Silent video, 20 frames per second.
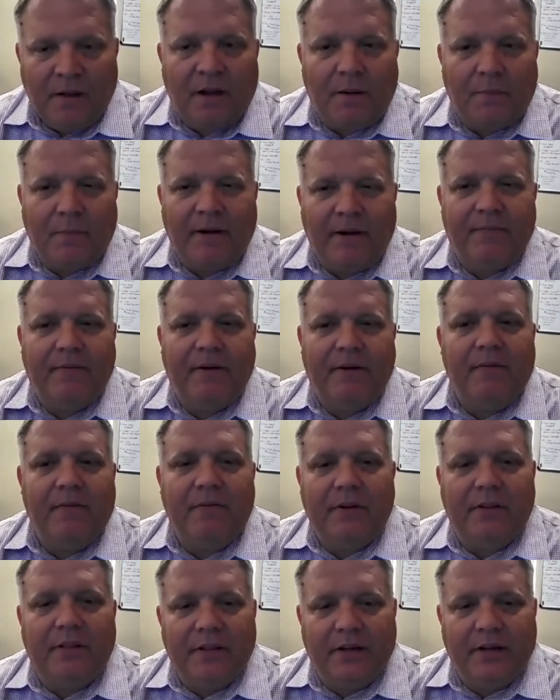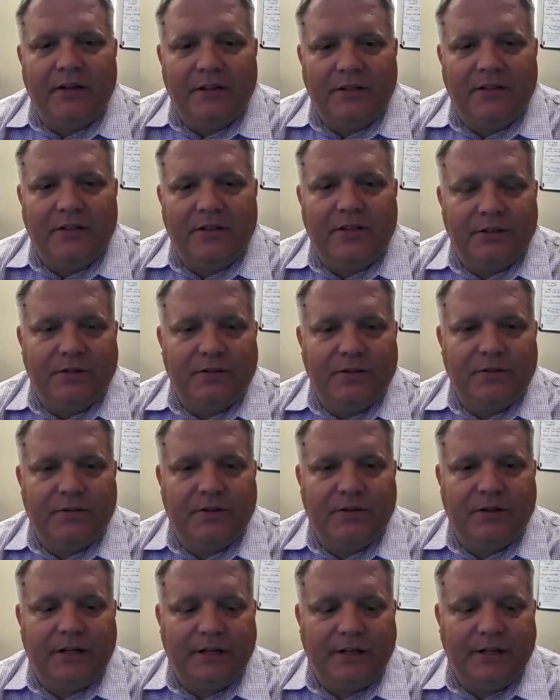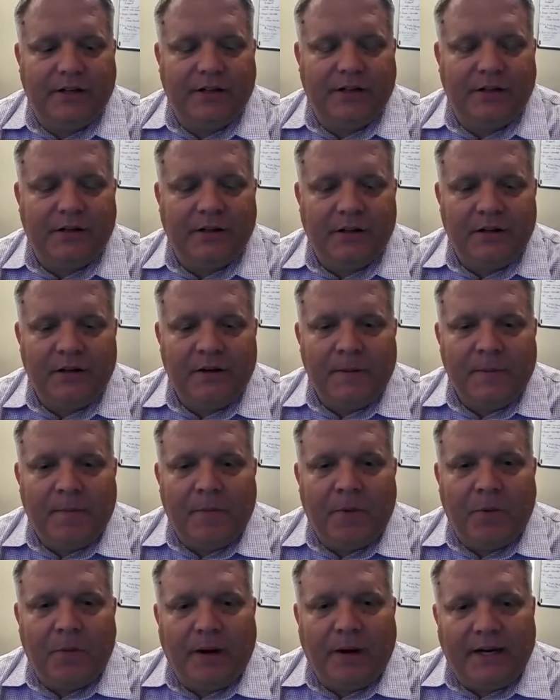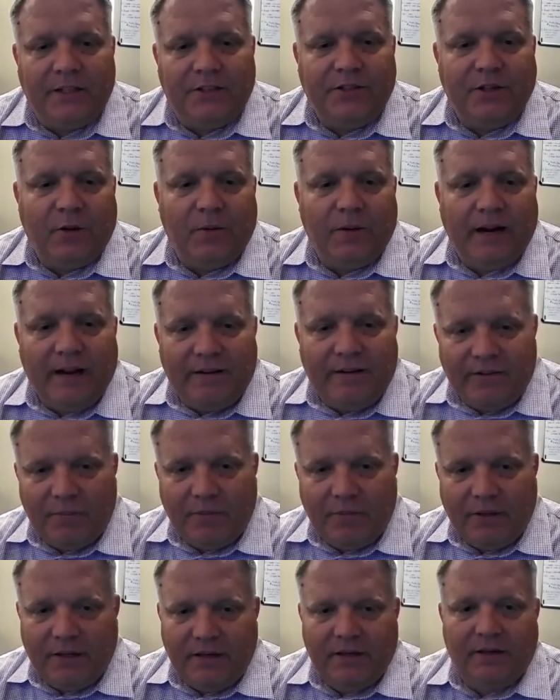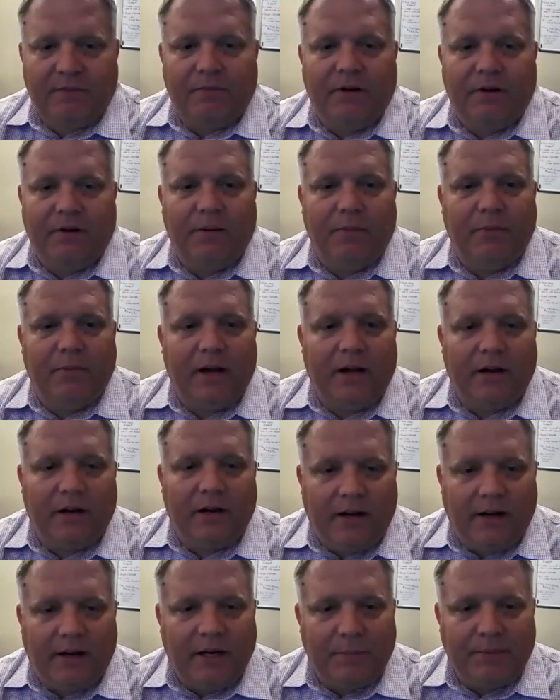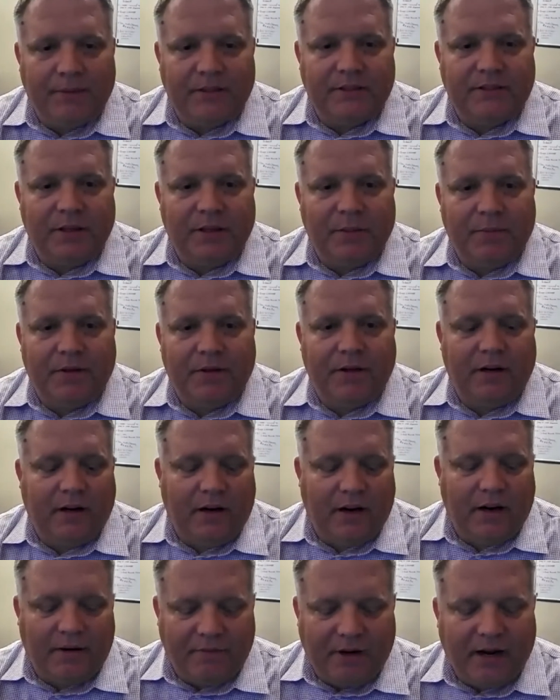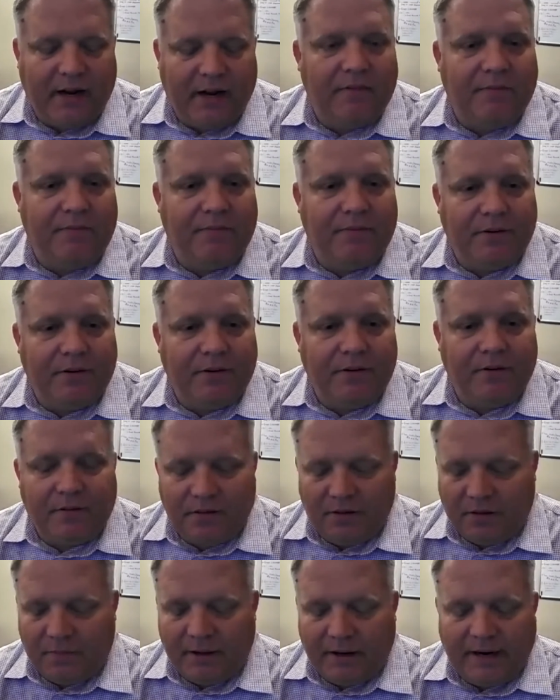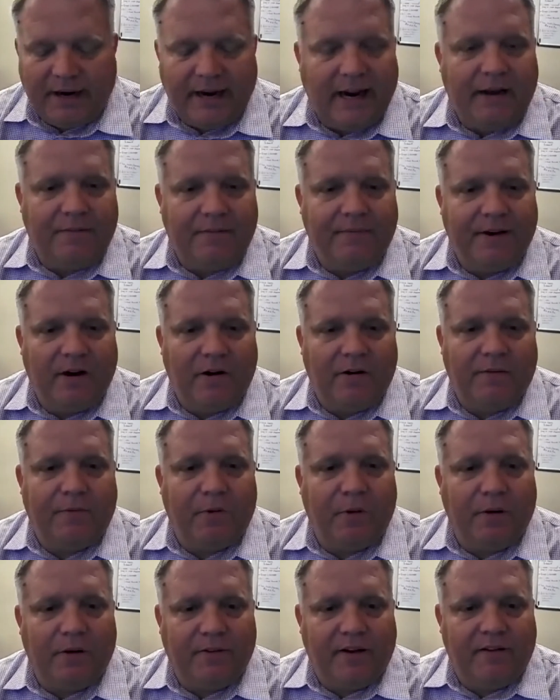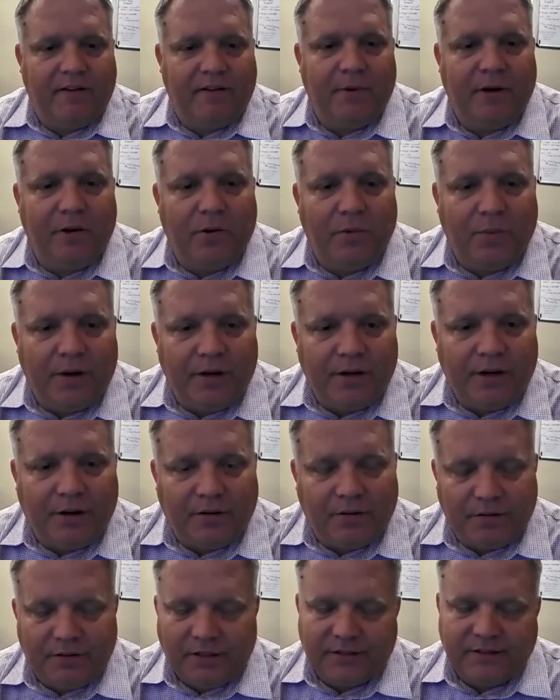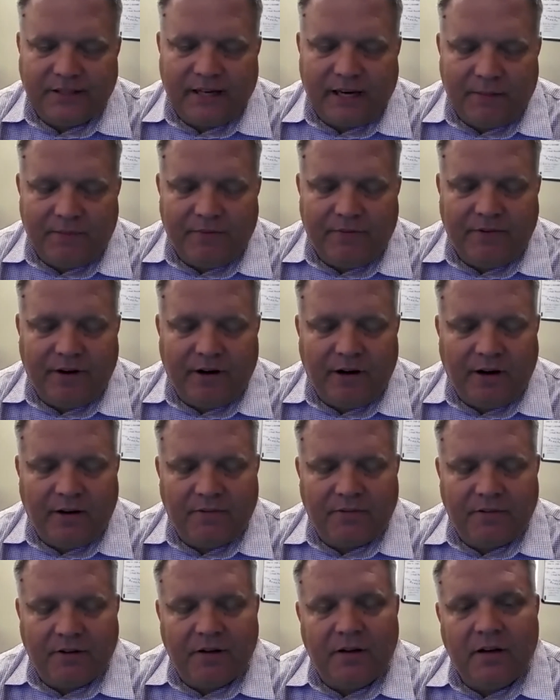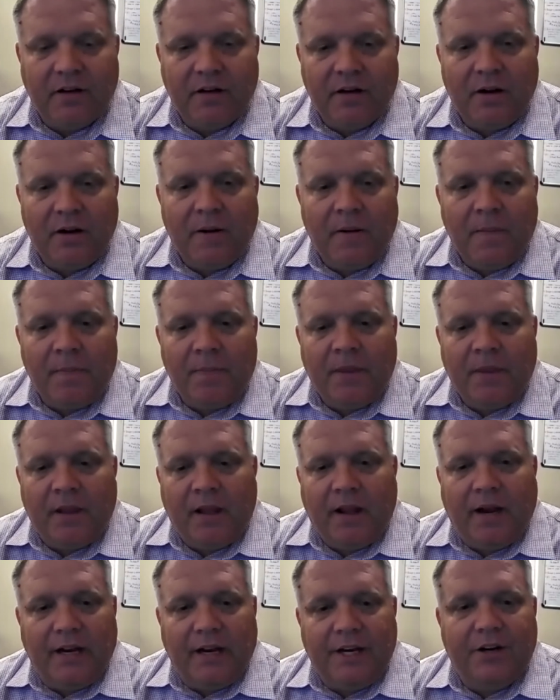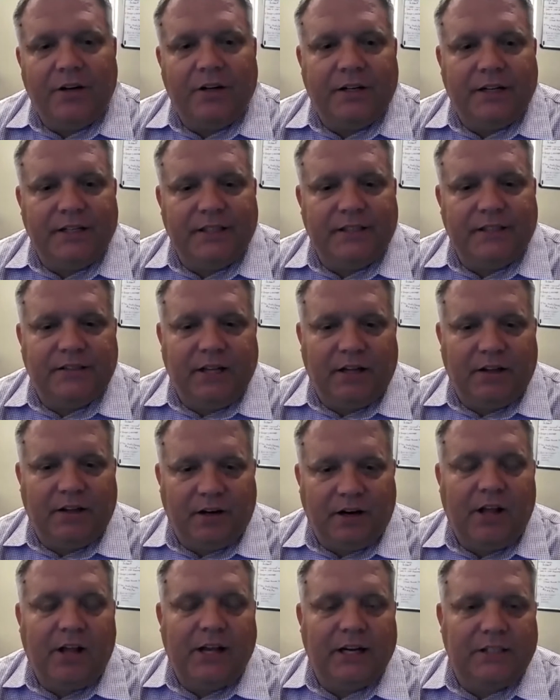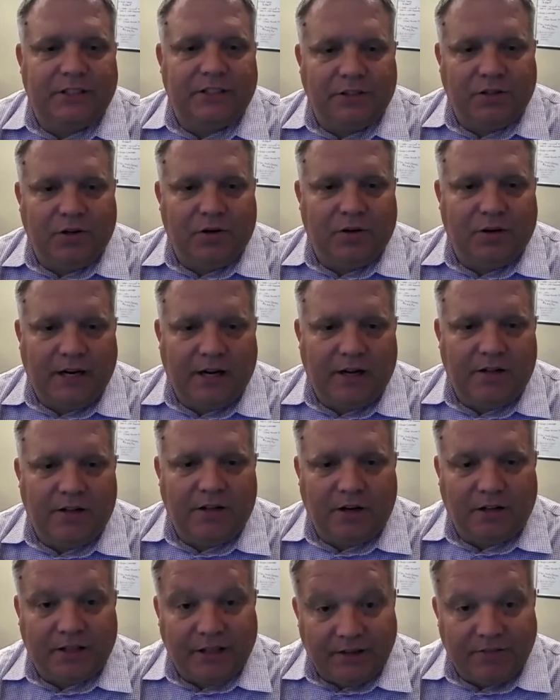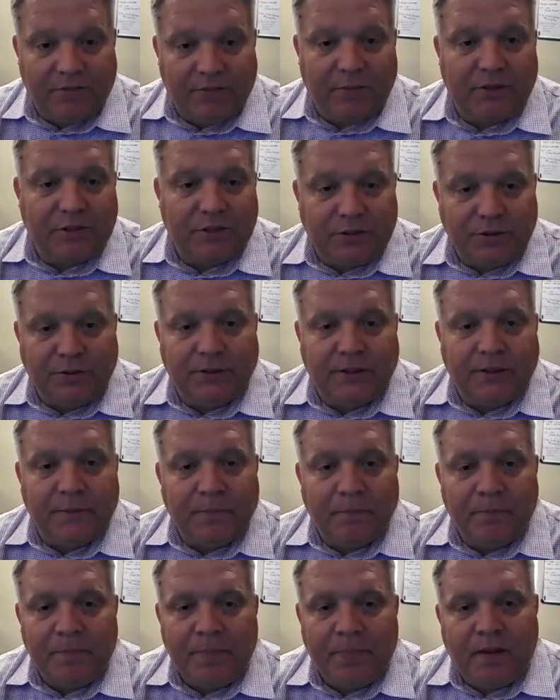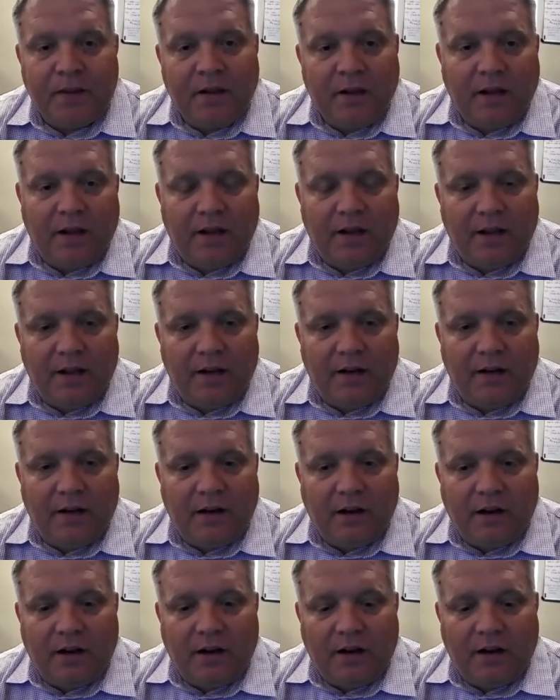And my favorite thing to do here, when I don't have a meeting, when I'm not caught up in something, and I've got a few, about a half hour, 45-minute window, doesn't happen very often. And I hear kids down there, I'll actually go down there and give them a tour. And